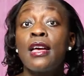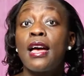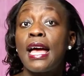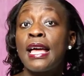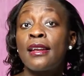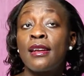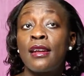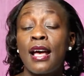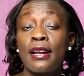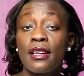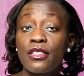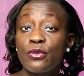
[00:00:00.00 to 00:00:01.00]
And
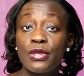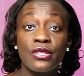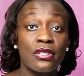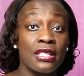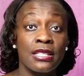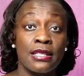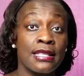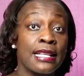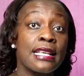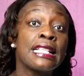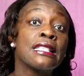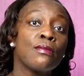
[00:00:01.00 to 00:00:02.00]
another reason is
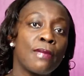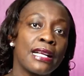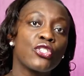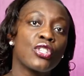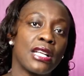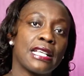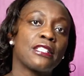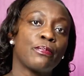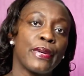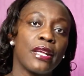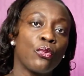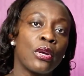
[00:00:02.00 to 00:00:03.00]
that it's much less
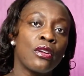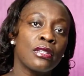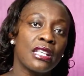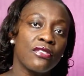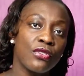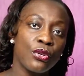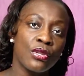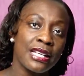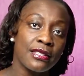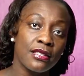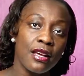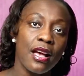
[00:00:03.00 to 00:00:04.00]
pain. We're not giving you
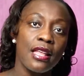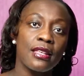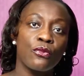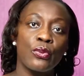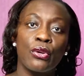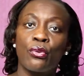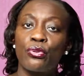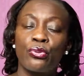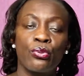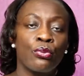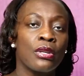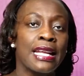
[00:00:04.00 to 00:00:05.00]
that scar that we go
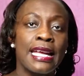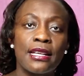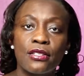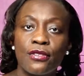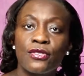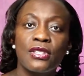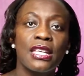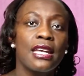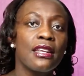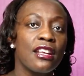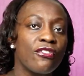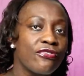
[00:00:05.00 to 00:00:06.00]
through layers of
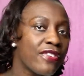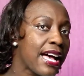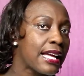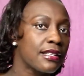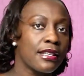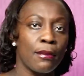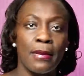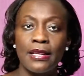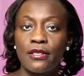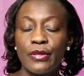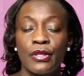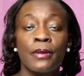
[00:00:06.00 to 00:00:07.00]
skin and fat and
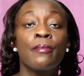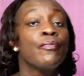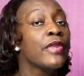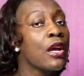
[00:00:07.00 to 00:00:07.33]
muscle.